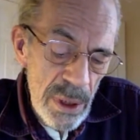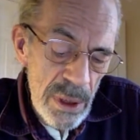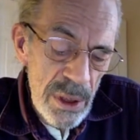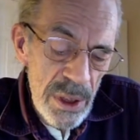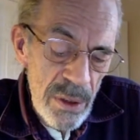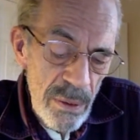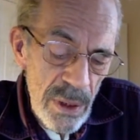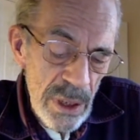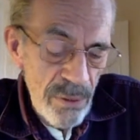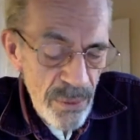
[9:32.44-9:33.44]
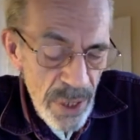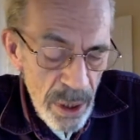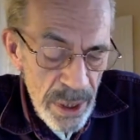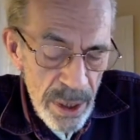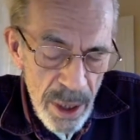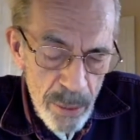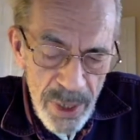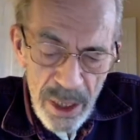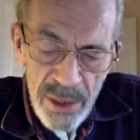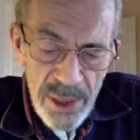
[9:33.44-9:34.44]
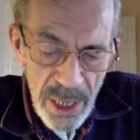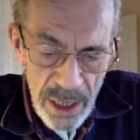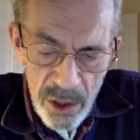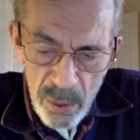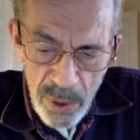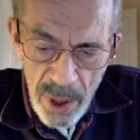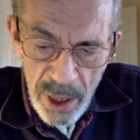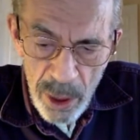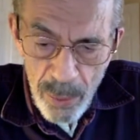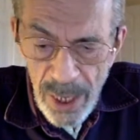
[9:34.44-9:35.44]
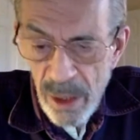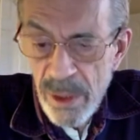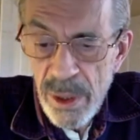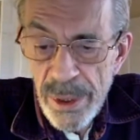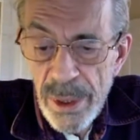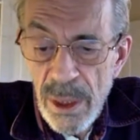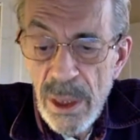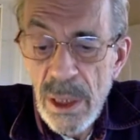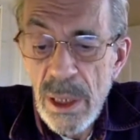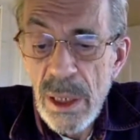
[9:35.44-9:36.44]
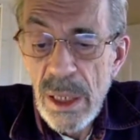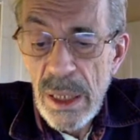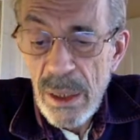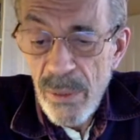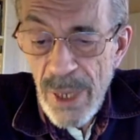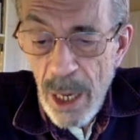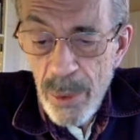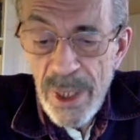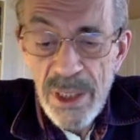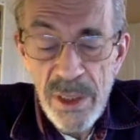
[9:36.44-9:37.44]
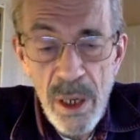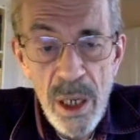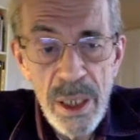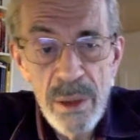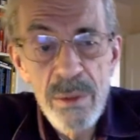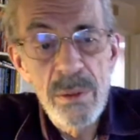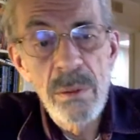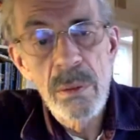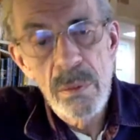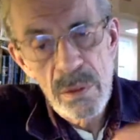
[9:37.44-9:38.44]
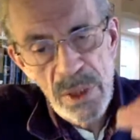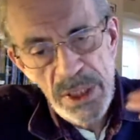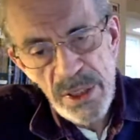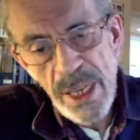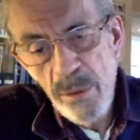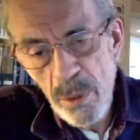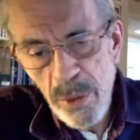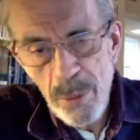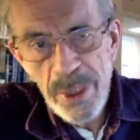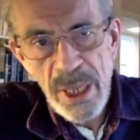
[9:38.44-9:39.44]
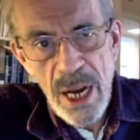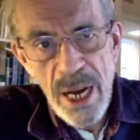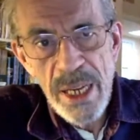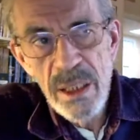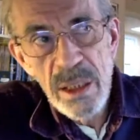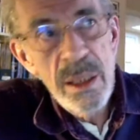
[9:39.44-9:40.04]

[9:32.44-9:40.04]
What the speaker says: Just a very thumbnail sketch. We're talking about a phenomenon that started, at least came to the public eye in